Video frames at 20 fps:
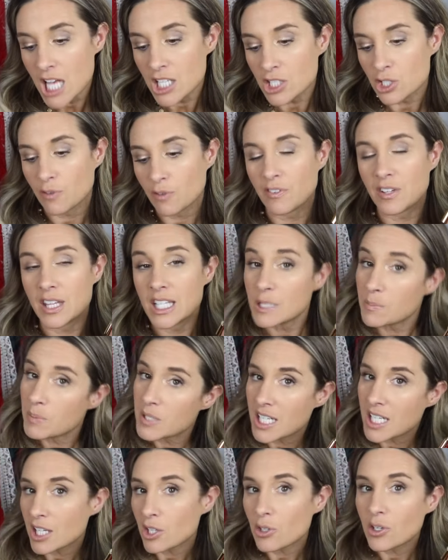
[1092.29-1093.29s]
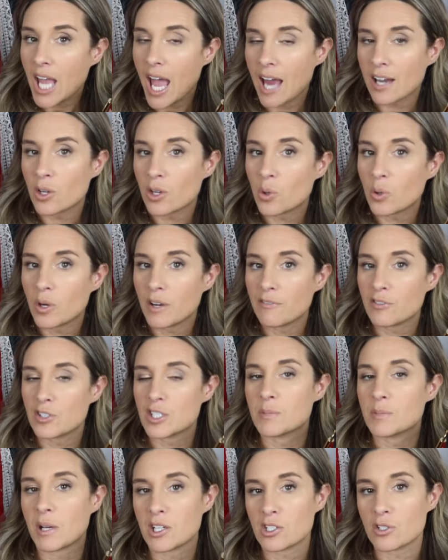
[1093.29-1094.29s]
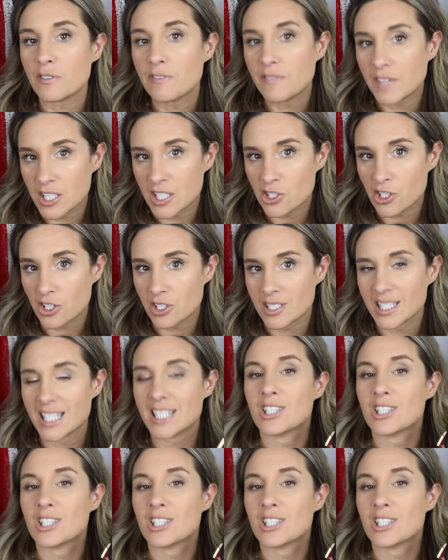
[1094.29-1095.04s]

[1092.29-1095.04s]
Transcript: So for this particular category for special features,